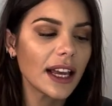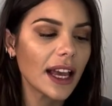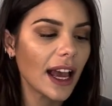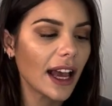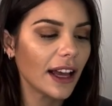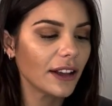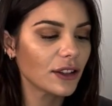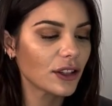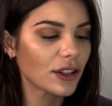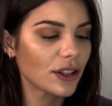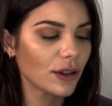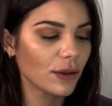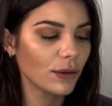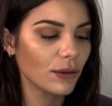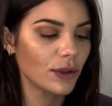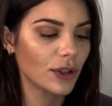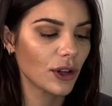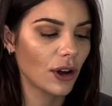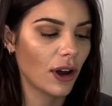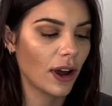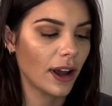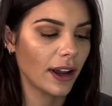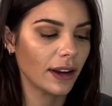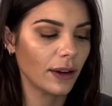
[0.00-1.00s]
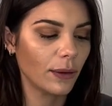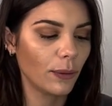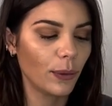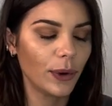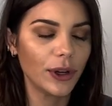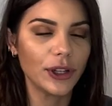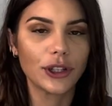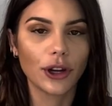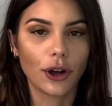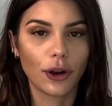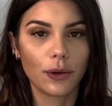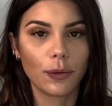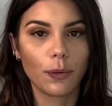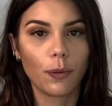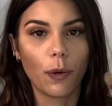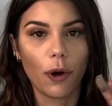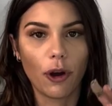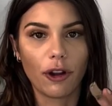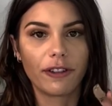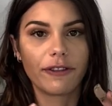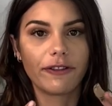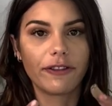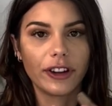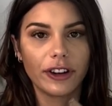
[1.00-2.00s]
It's still dying. We don't
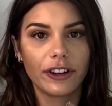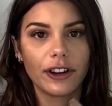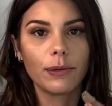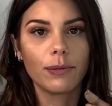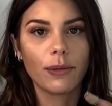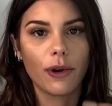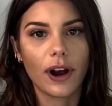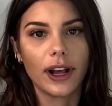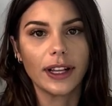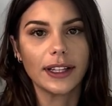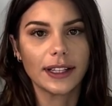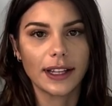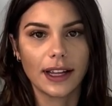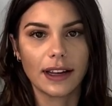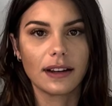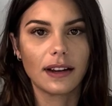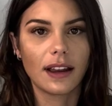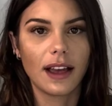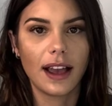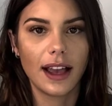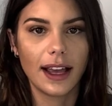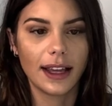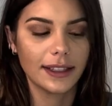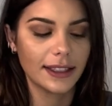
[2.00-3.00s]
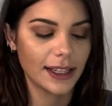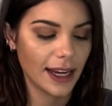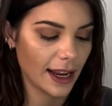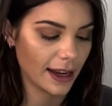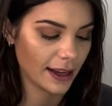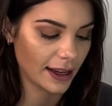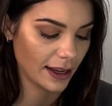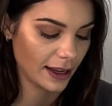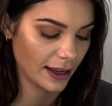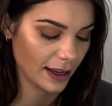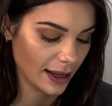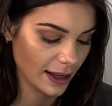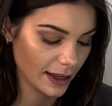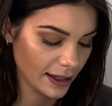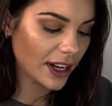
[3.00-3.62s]
want very bright sunlight attacking it.